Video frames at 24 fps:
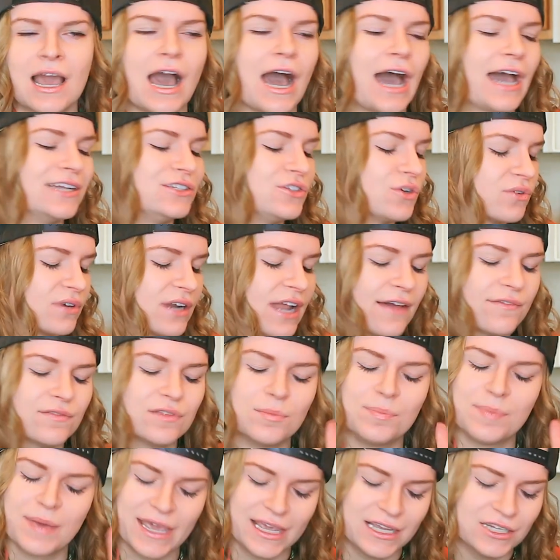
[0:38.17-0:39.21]
I don't have the
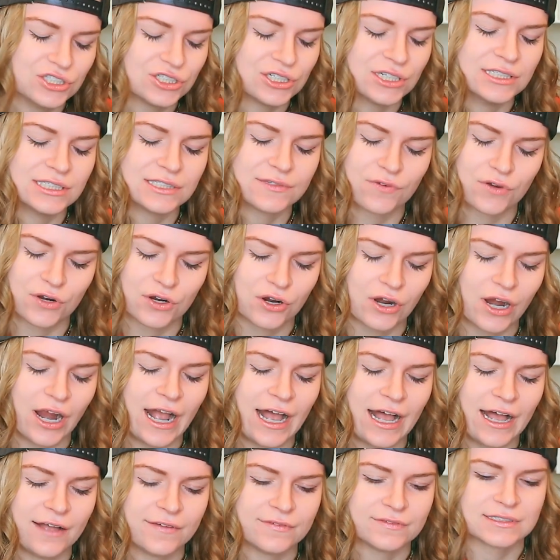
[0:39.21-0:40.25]
patience for
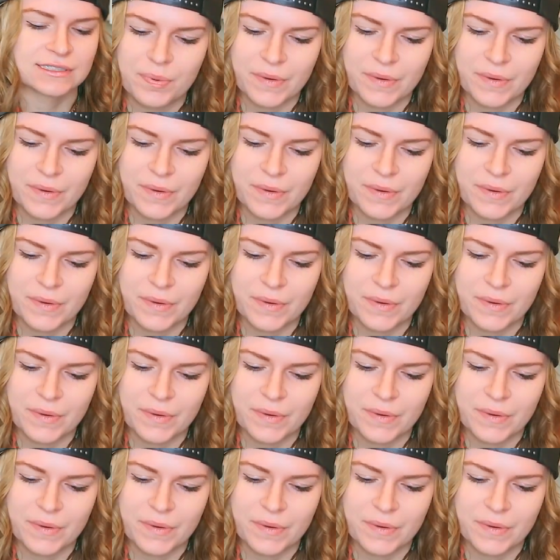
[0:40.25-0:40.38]
crafts,